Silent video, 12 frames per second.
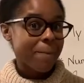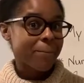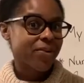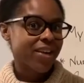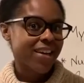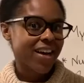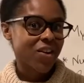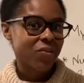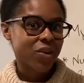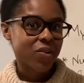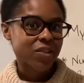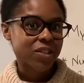Bring it out and
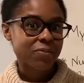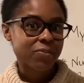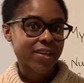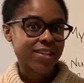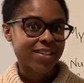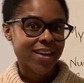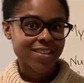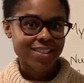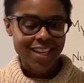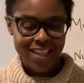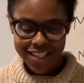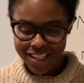we're going to praise God
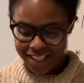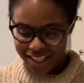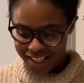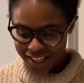together.